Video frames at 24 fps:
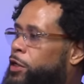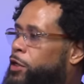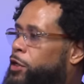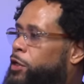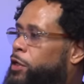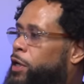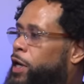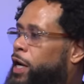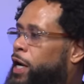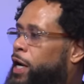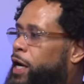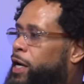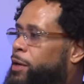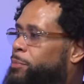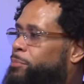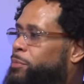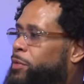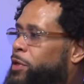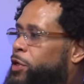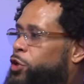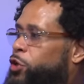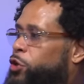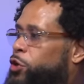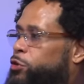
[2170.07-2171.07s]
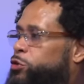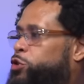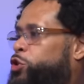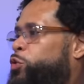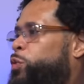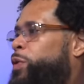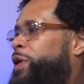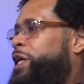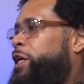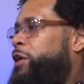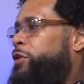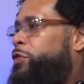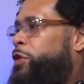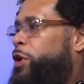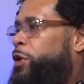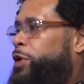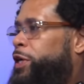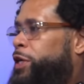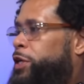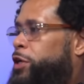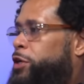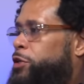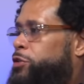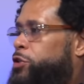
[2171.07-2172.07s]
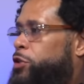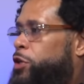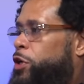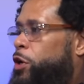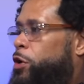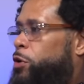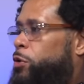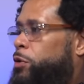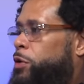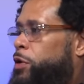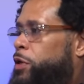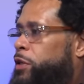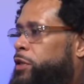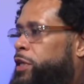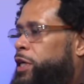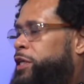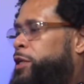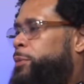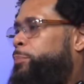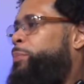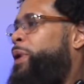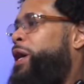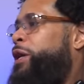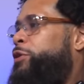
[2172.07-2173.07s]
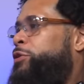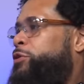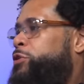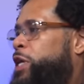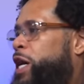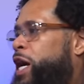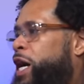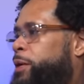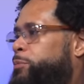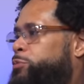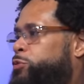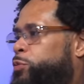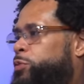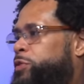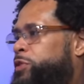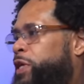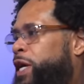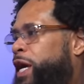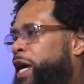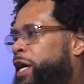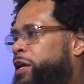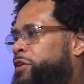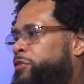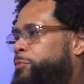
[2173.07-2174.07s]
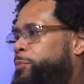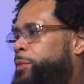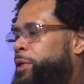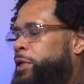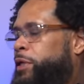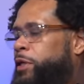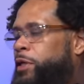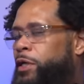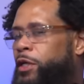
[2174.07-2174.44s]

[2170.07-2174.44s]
um, you know, 20 or 30 years ago that the better times was ahead of me.